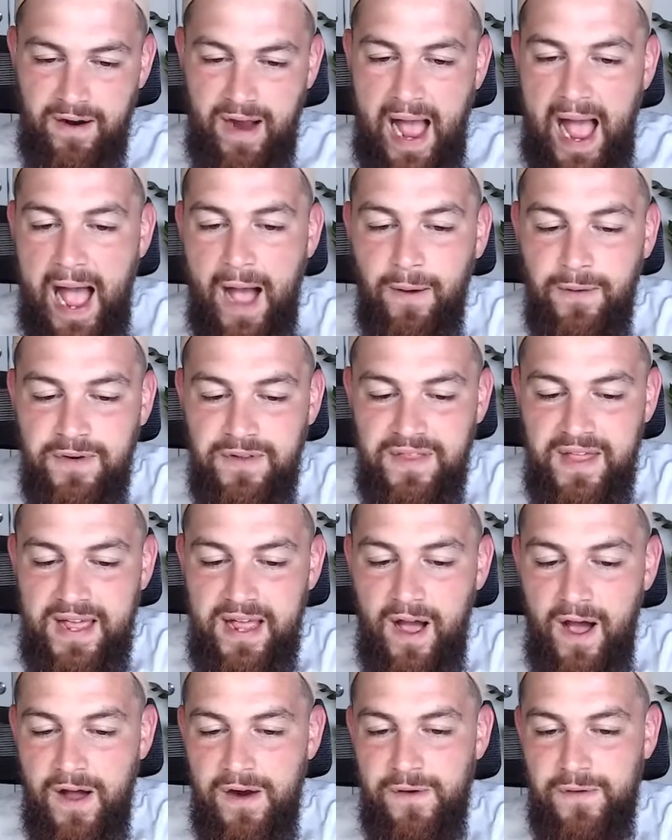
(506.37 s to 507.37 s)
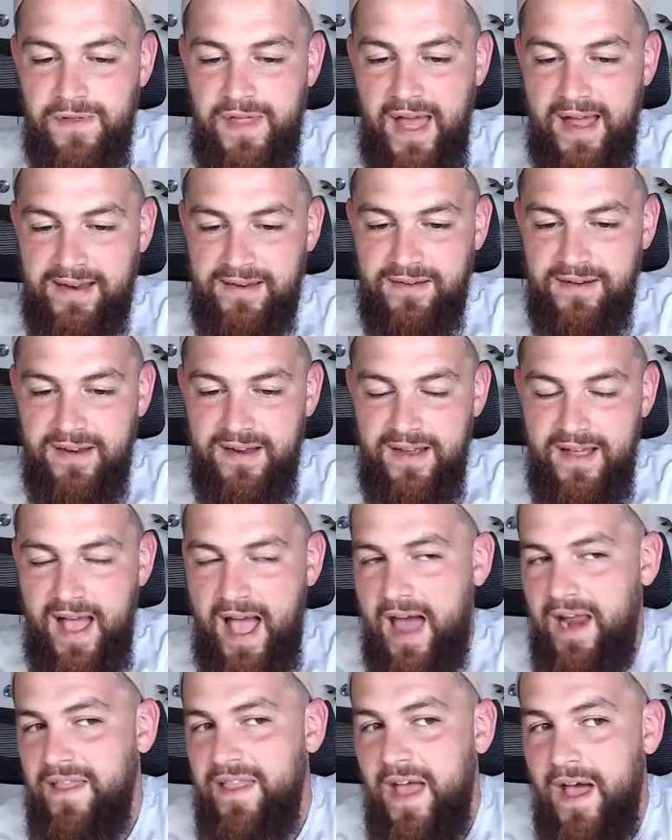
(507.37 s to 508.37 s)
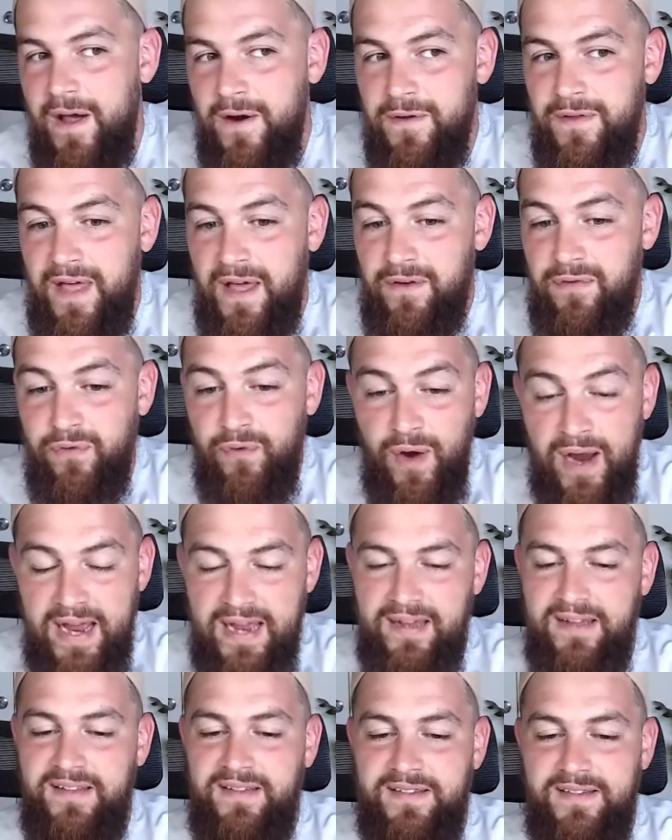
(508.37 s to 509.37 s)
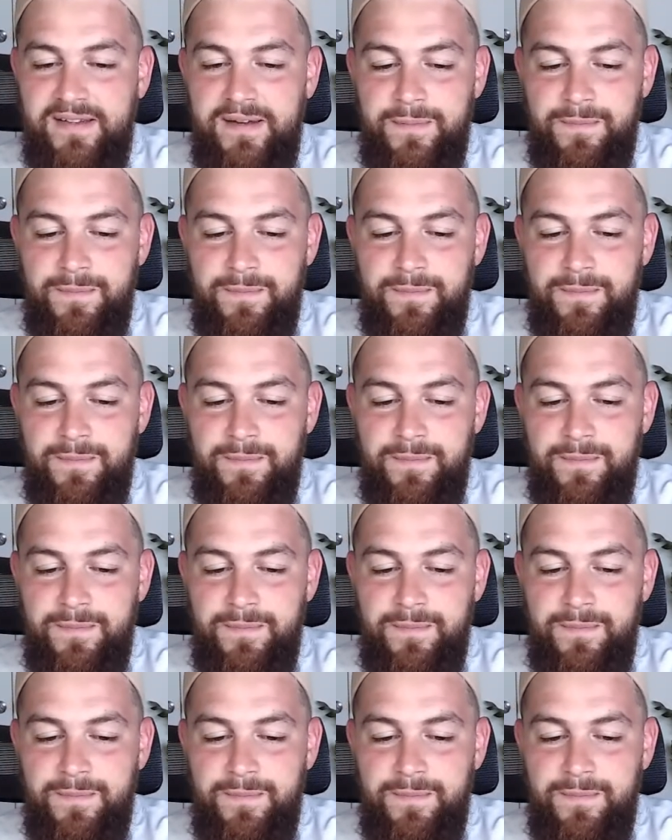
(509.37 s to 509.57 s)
How do they utter that? How do they utter that phrase?